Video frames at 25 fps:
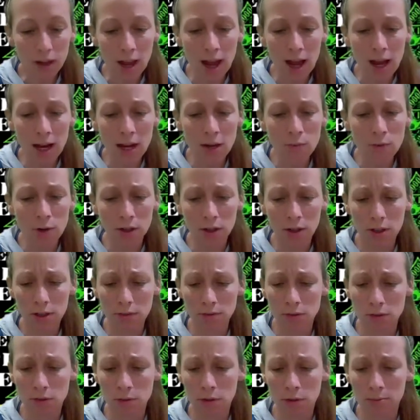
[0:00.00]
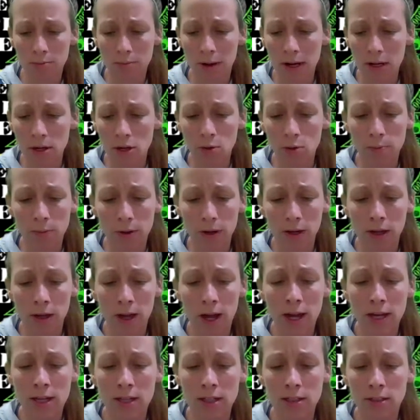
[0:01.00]
Anyone could have stolen my notebook.
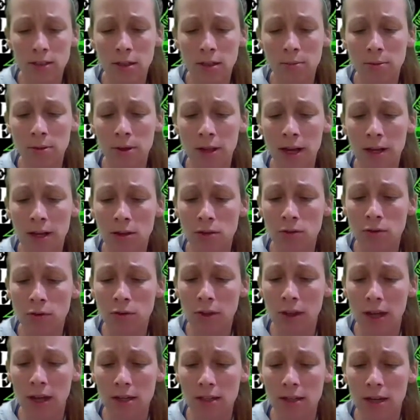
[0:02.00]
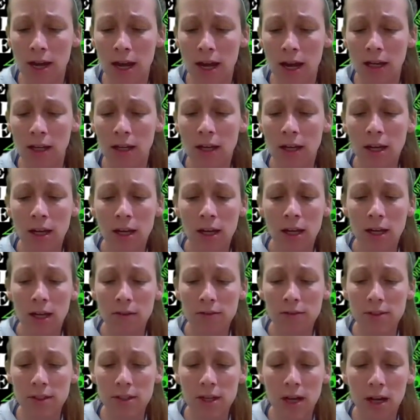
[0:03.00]
I didn't double lock the door that day. If
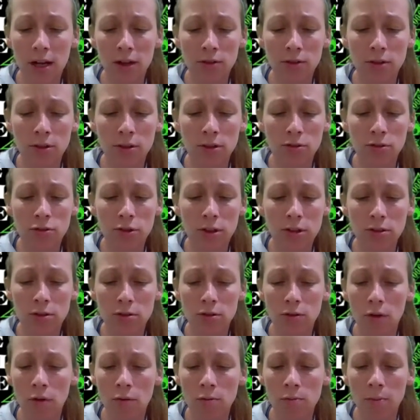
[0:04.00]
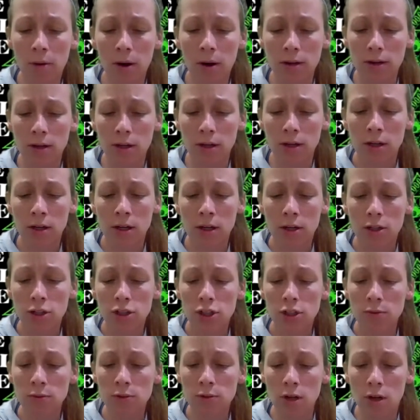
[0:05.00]
Sidel couldn't trust her own partner,
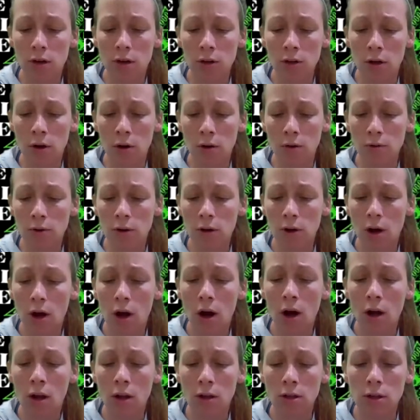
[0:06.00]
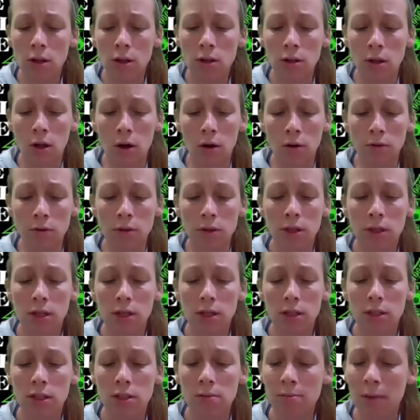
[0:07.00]
she was alone, all alone.
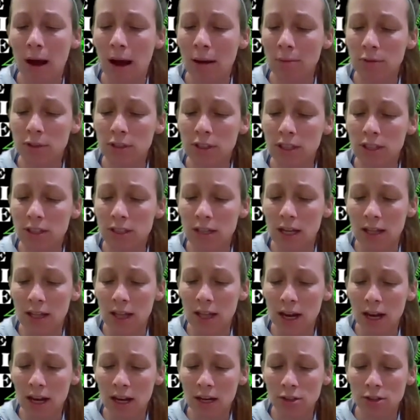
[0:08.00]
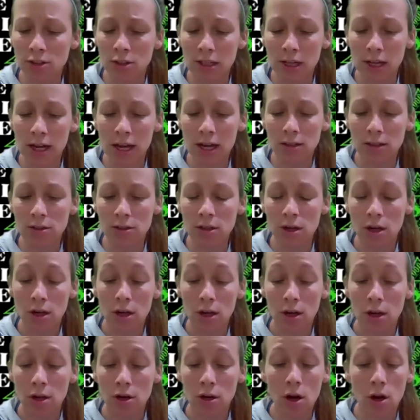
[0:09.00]
Did Mom really say that? Angela asked.
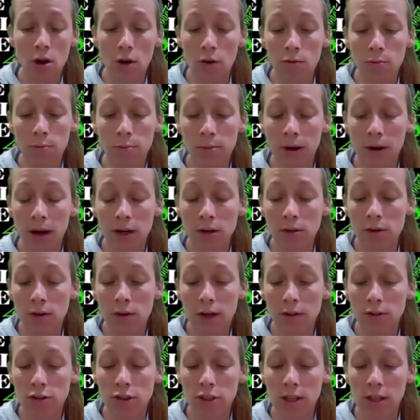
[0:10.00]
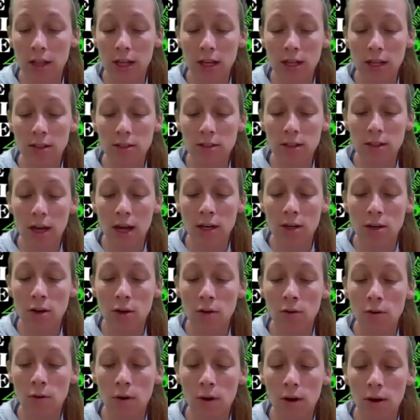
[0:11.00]
No, but I know how she thinks. I
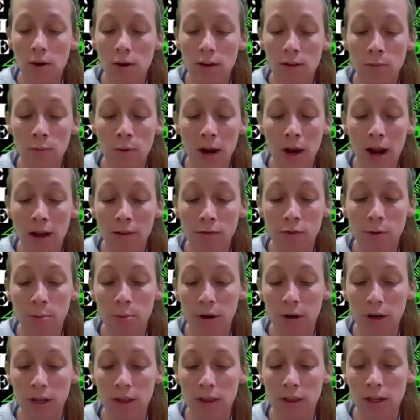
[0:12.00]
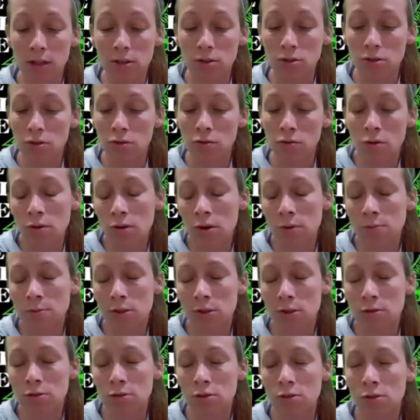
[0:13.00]
know what everybody thinks. Grown-ups
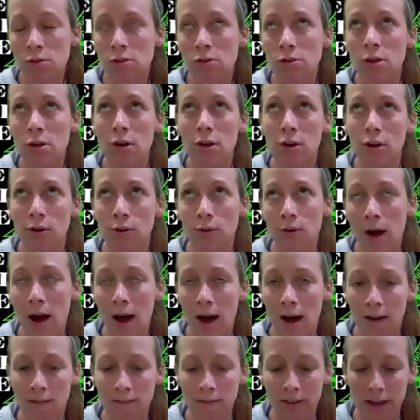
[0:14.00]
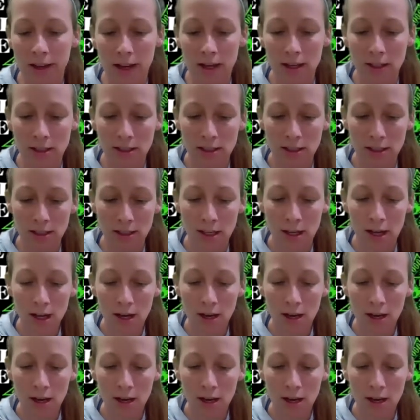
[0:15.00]
are so obvious.